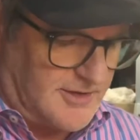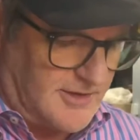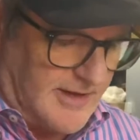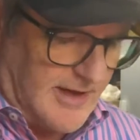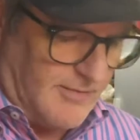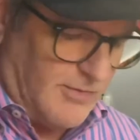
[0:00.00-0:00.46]

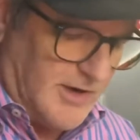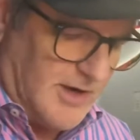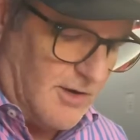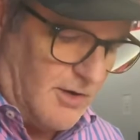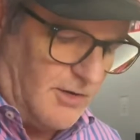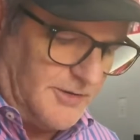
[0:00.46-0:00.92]
so that
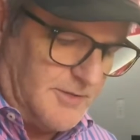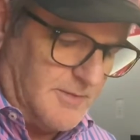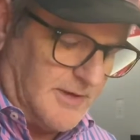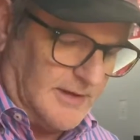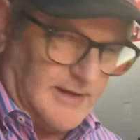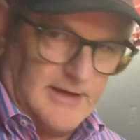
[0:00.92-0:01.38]
when
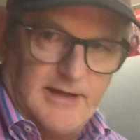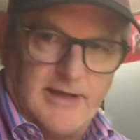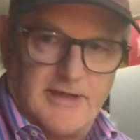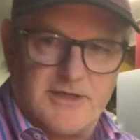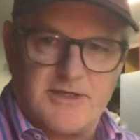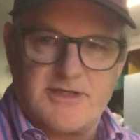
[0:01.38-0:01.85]
ultimately
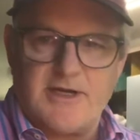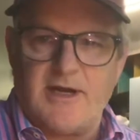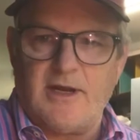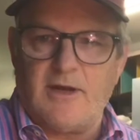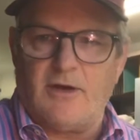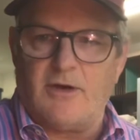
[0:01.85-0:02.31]
it's
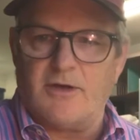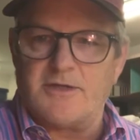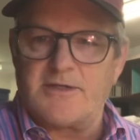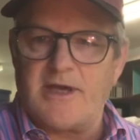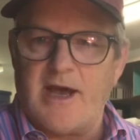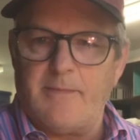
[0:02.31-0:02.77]
sitting
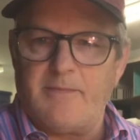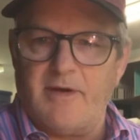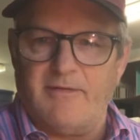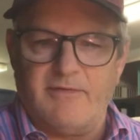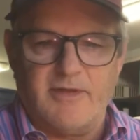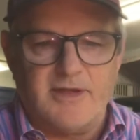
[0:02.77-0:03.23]
on top
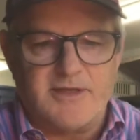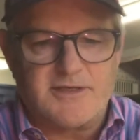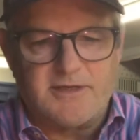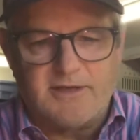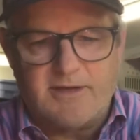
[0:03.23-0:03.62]
of this